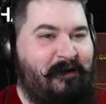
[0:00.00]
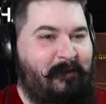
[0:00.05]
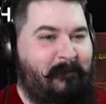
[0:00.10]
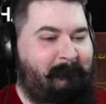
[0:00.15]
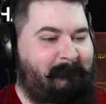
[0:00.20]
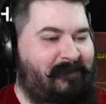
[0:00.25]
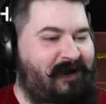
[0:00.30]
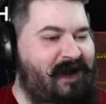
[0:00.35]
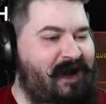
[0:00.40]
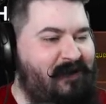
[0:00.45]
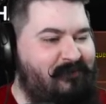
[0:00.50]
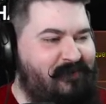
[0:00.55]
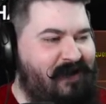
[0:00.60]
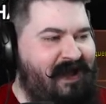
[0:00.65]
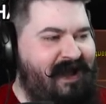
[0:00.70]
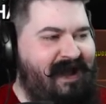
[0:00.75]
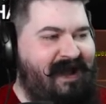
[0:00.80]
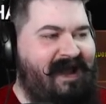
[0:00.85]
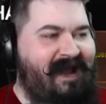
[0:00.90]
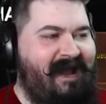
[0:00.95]
My
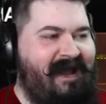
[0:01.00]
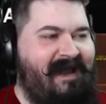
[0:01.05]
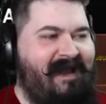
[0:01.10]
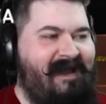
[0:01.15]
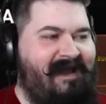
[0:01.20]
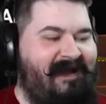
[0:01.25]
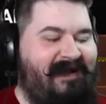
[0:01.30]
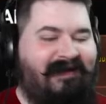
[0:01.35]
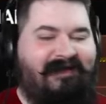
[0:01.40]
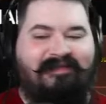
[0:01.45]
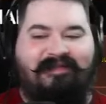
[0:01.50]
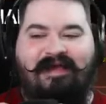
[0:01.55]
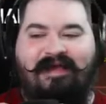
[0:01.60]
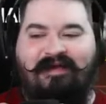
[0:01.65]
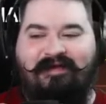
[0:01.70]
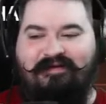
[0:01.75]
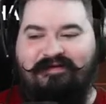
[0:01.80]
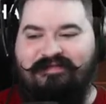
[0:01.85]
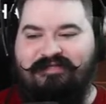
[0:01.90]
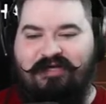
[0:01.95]
man!
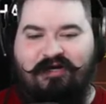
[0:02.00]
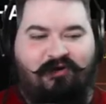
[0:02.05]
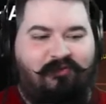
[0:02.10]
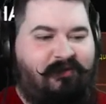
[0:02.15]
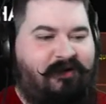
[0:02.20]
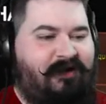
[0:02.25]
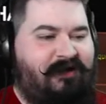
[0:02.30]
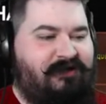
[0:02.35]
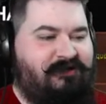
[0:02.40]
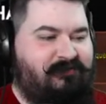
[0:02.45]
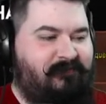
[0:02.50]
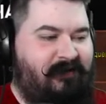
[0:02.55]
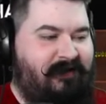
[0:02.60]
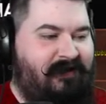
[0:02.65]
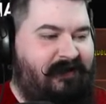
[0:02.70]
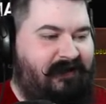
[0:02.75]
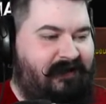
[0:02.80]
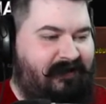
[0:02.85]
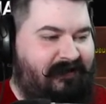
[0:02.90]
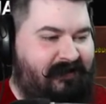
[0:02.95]
Thank you so much,
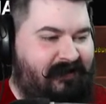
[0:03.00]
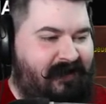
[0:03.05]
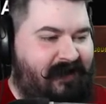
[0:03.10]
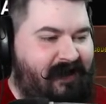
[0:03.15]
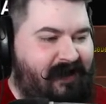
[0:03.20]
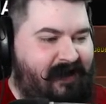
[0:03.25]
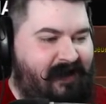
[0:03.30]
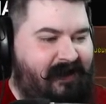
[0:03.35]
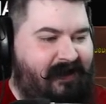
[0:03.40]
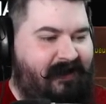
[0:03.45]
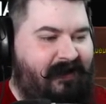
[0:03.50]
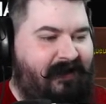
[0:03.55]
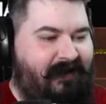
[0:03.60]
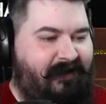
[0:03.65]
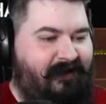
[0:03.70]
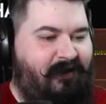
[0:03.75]
my guy!